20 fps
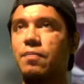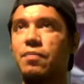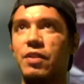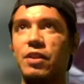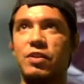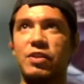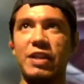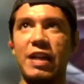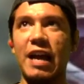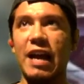
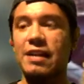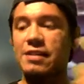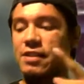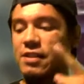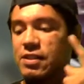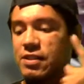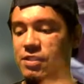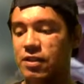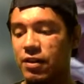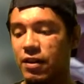she has
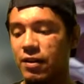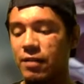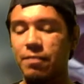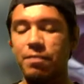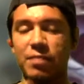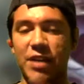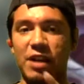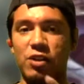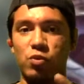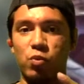a stun
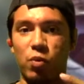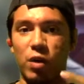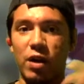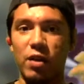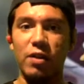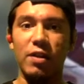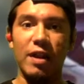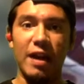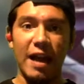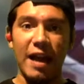as
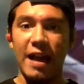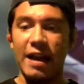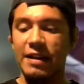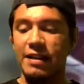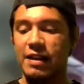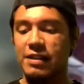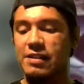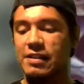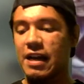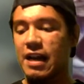well
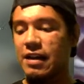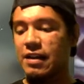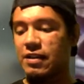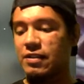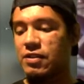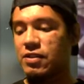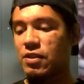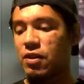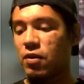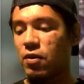and a
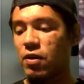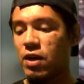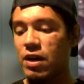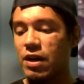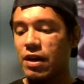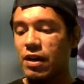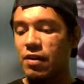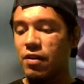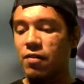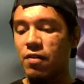silence. So
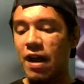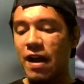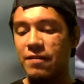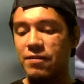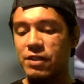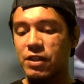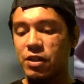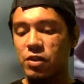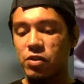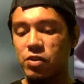you don't have
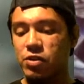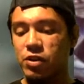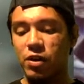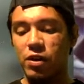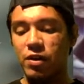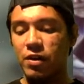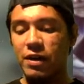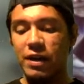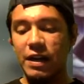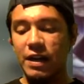to use
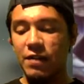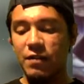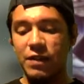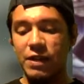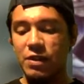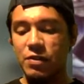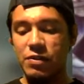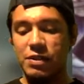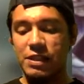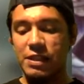her. You can
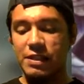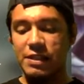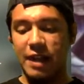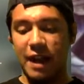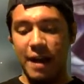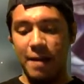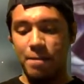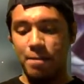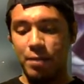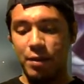even use this
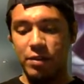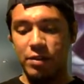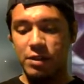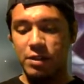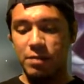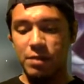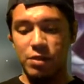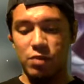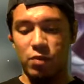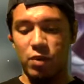guy. I built him as